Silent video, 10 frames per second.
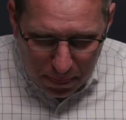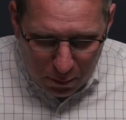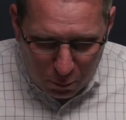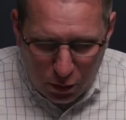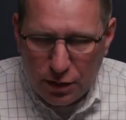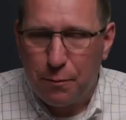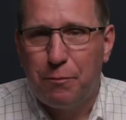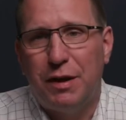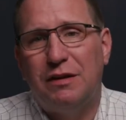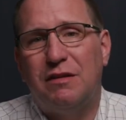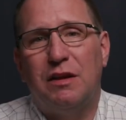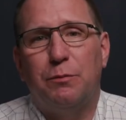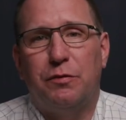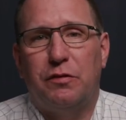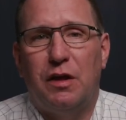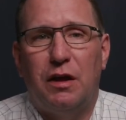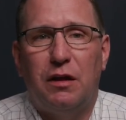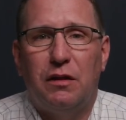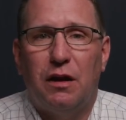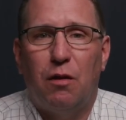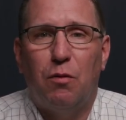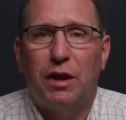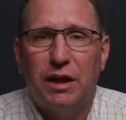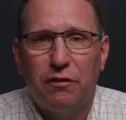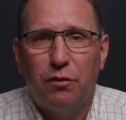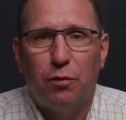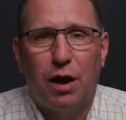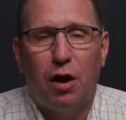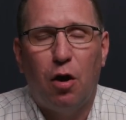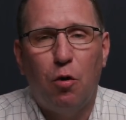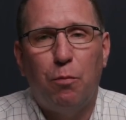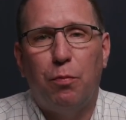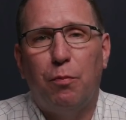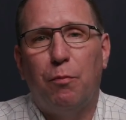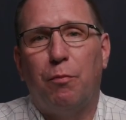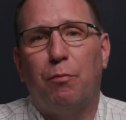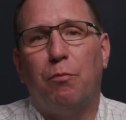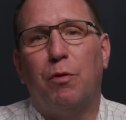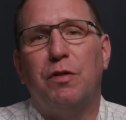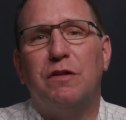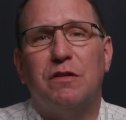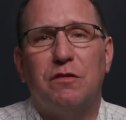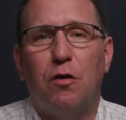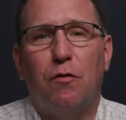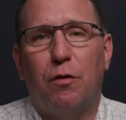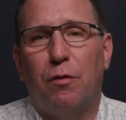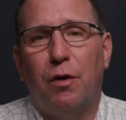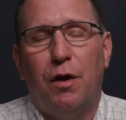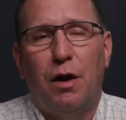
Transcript: one of the big tips that, that I want to give you, and I hope when this is over,